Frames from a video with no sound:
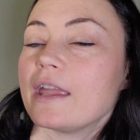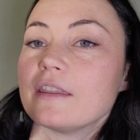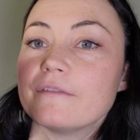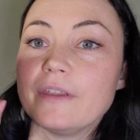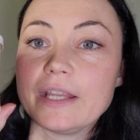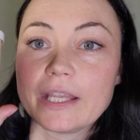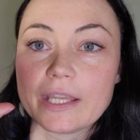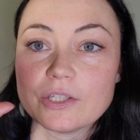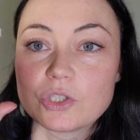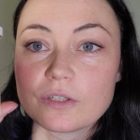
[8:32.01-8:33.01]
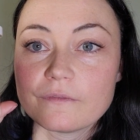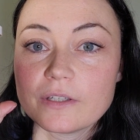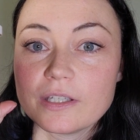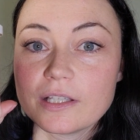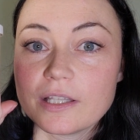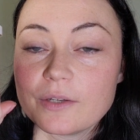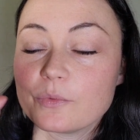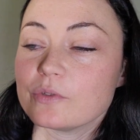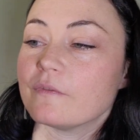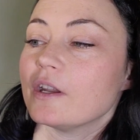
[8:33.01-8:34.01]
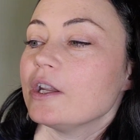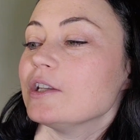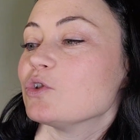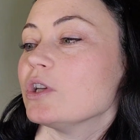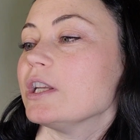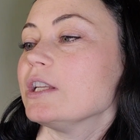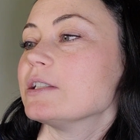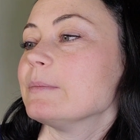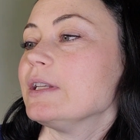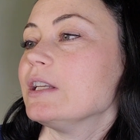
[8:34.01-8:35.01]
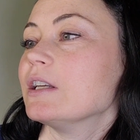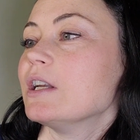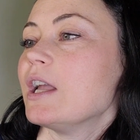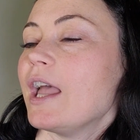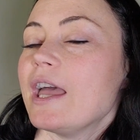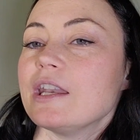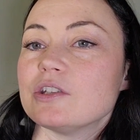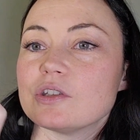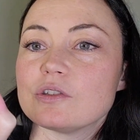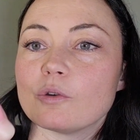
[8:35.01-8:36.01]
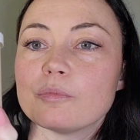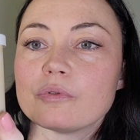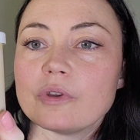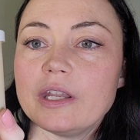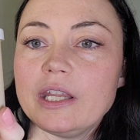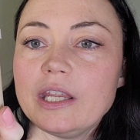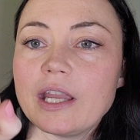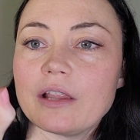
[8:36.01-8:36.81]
and the Vacation Vanilla was very intriguing to me, and it's just so pretty.